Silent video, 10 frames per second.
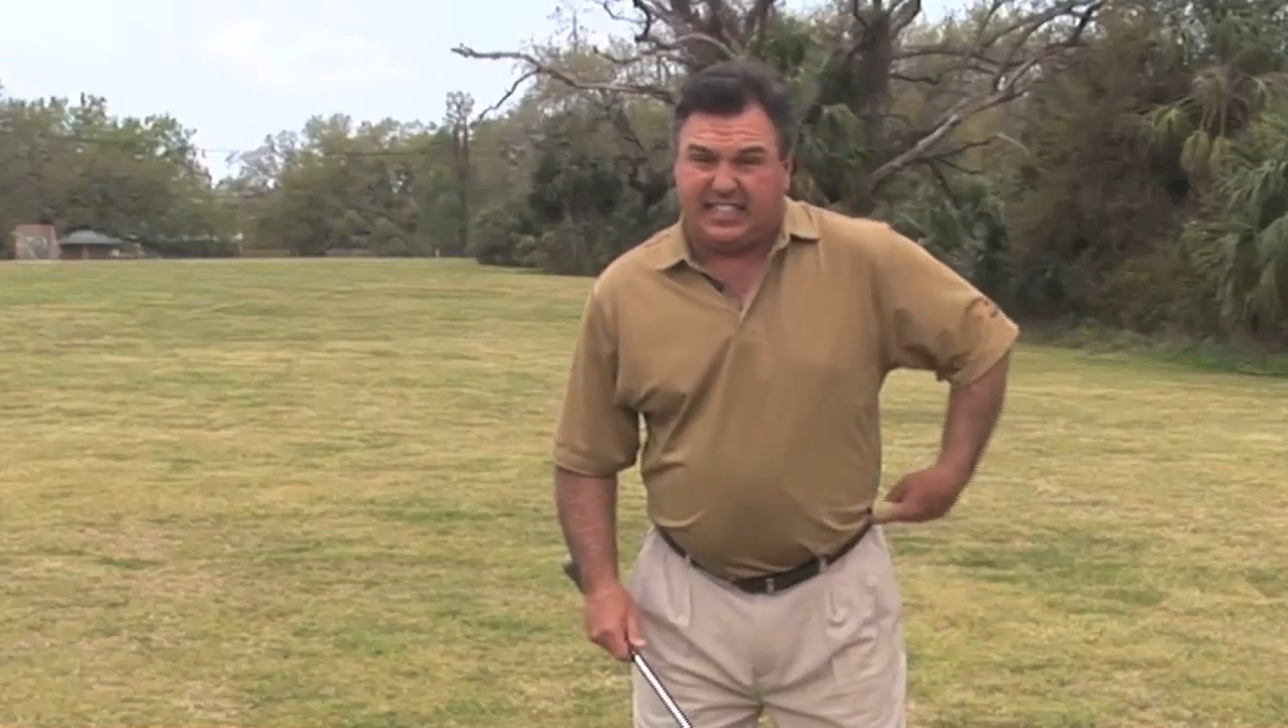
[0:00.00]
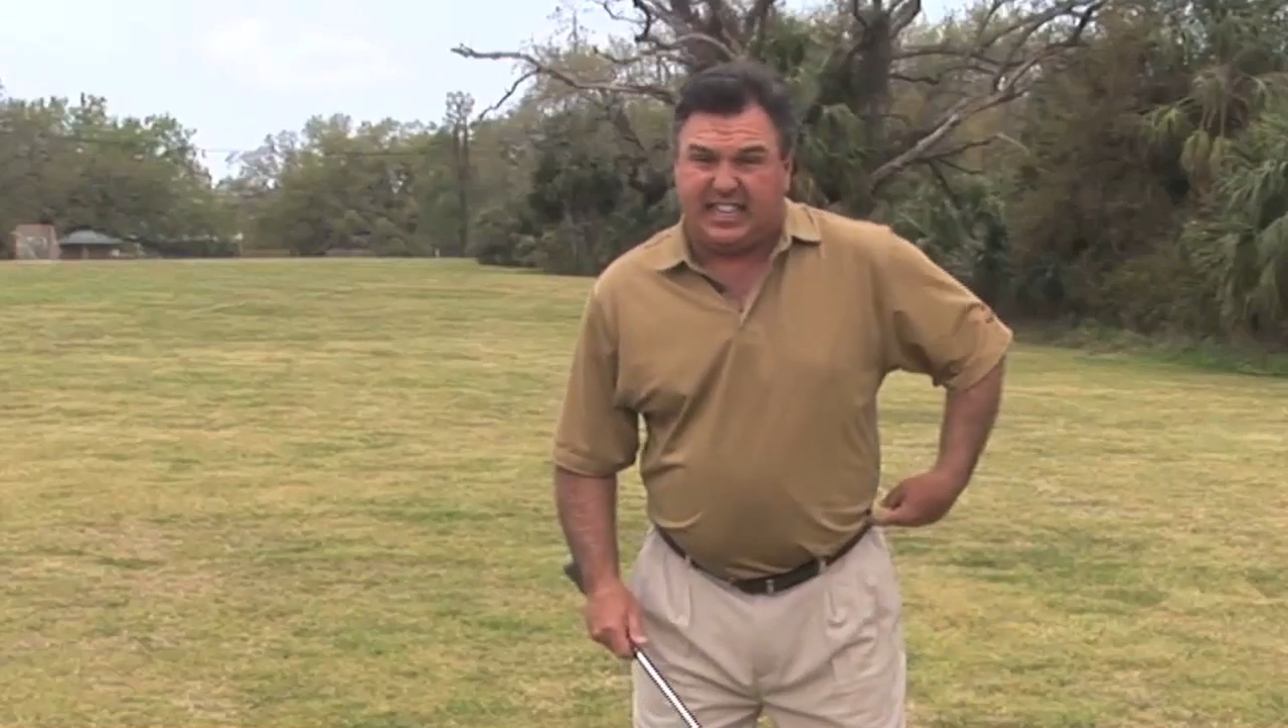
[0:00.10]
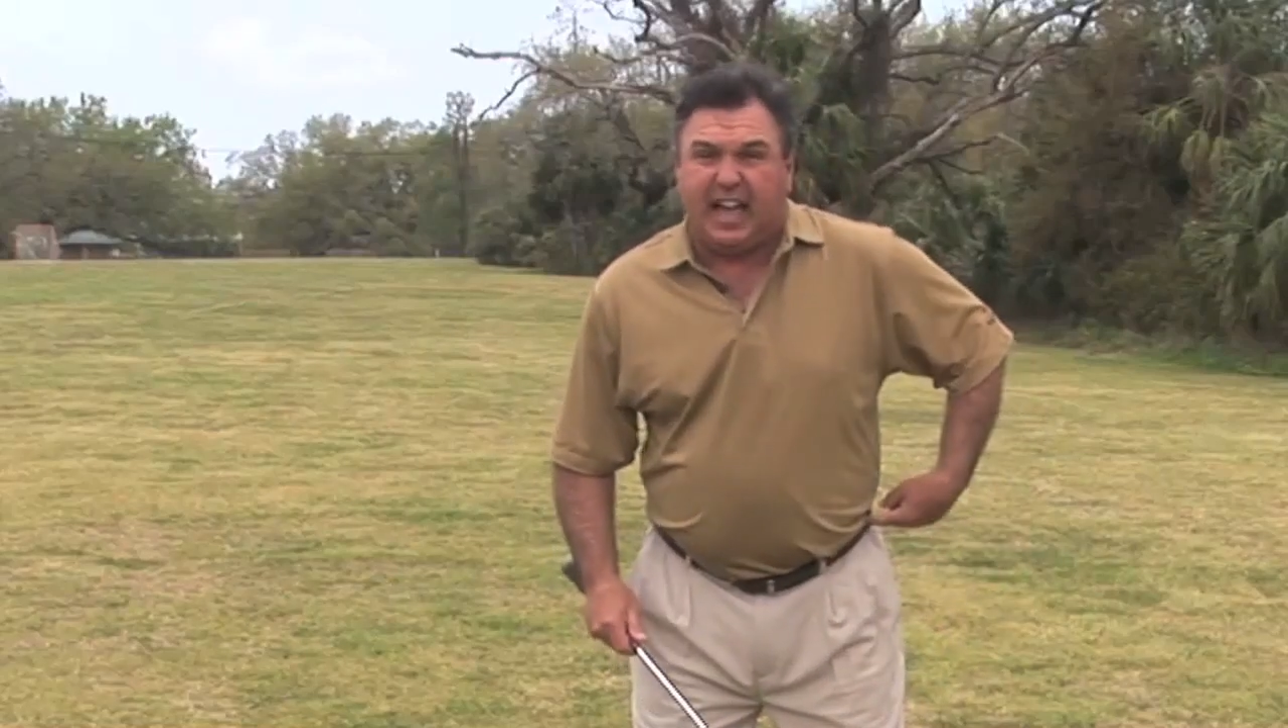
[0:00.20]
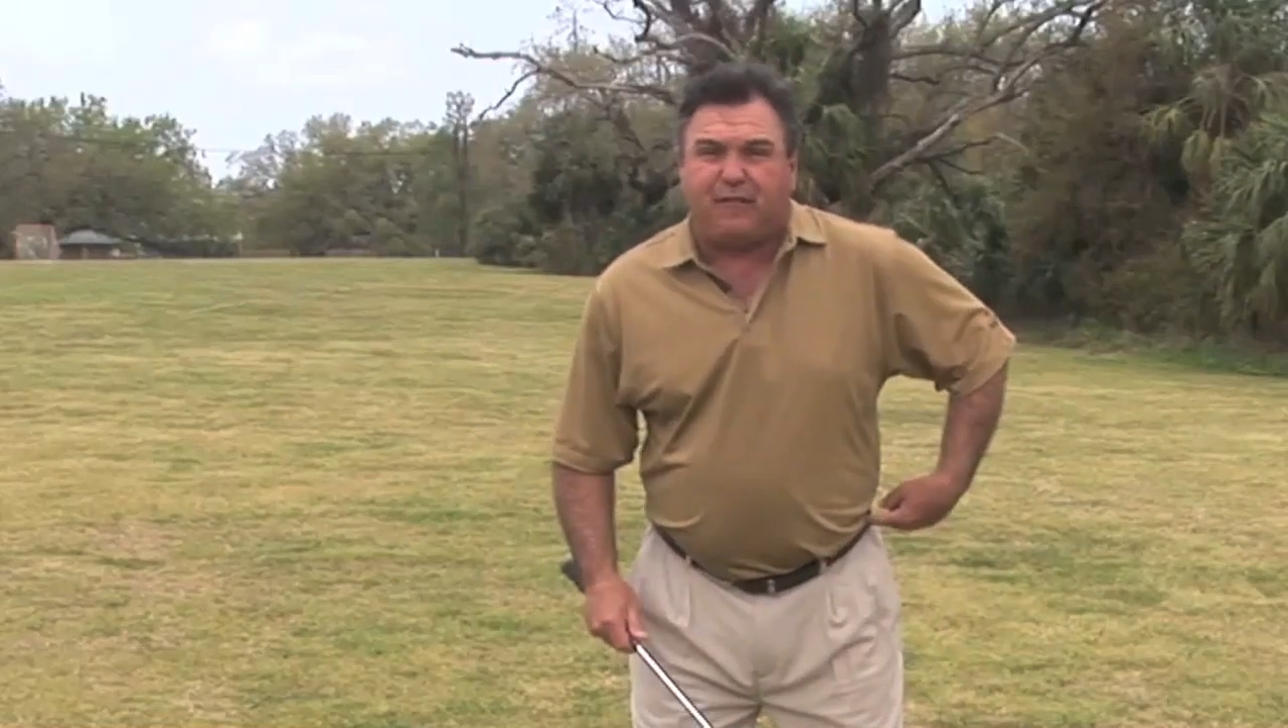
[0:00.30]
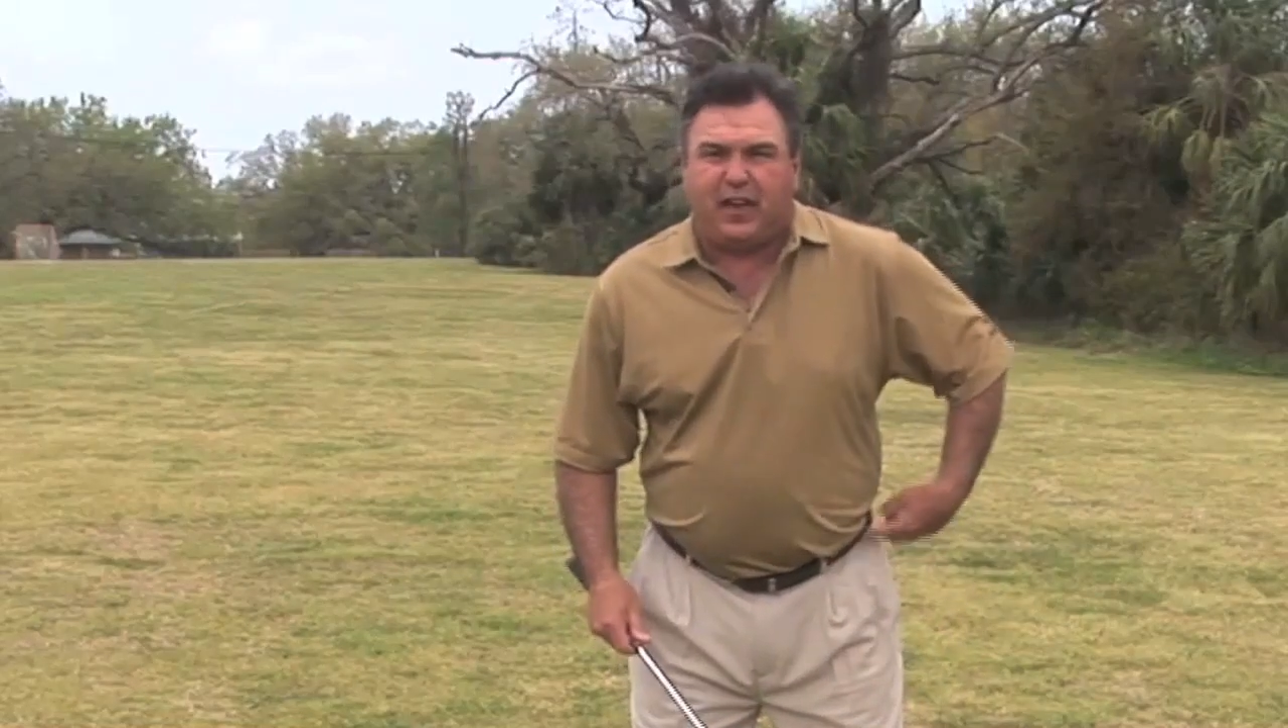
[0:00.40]
his
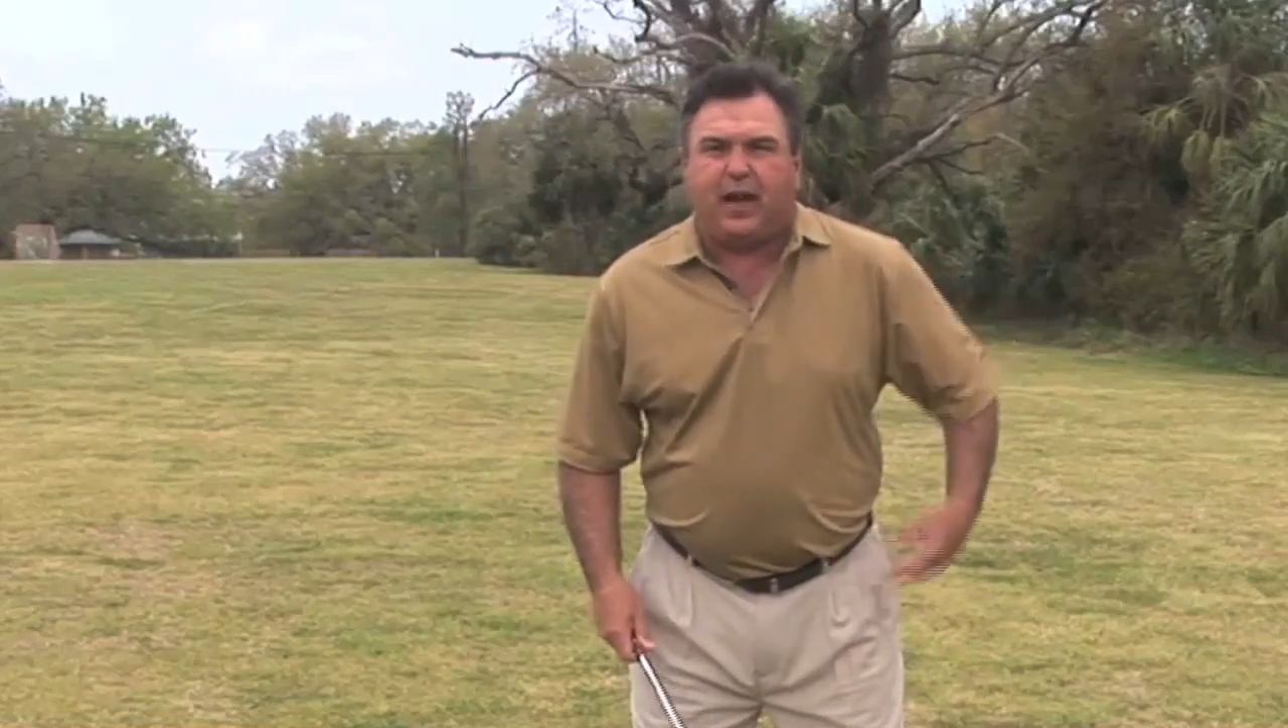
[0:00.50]
left